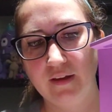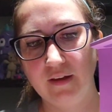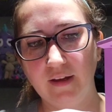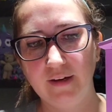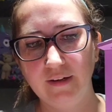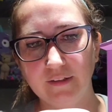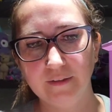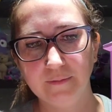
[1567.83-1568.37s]
I
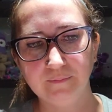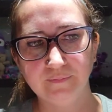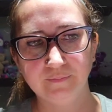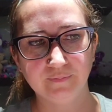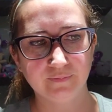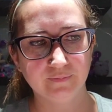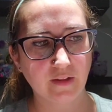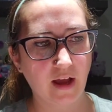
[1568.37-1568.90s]
don't know.
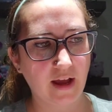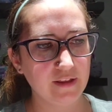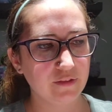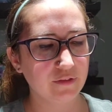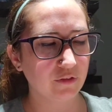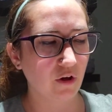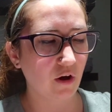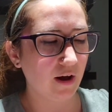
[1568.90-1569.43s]
I
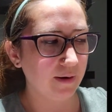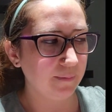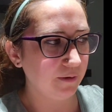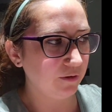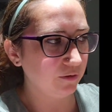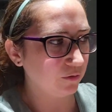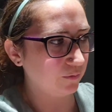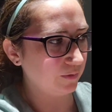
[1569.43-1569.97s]
thought
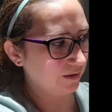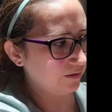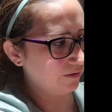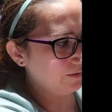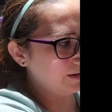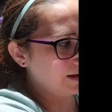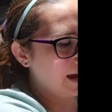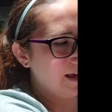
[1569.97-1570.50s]
about going
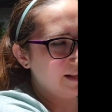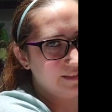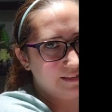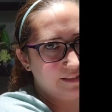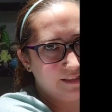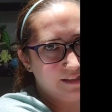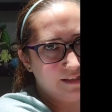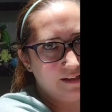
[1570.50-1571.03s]
on
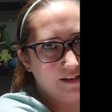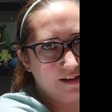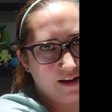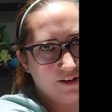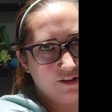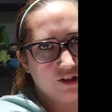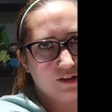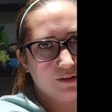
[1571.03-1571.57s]
Etsy
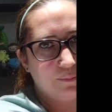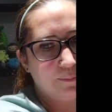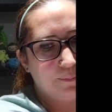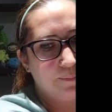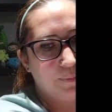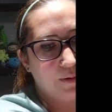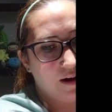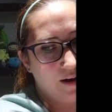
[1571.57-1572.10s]
and just
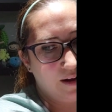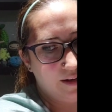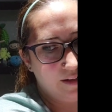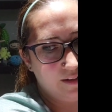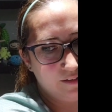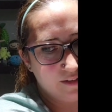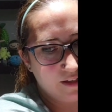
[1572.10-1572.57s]
buying a